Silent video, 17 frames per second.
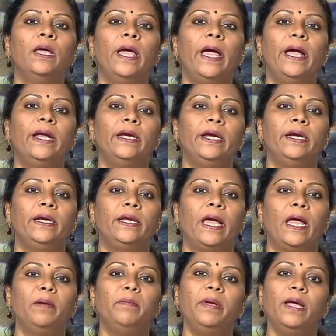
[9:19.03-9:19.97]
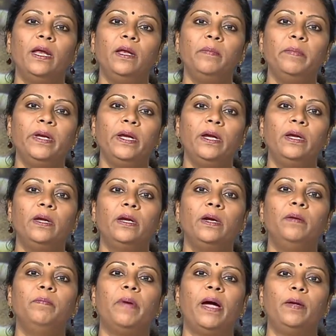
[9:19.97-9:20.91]
and it can be
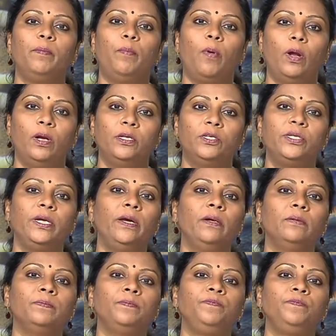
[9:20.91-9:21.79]
eliminated by polishing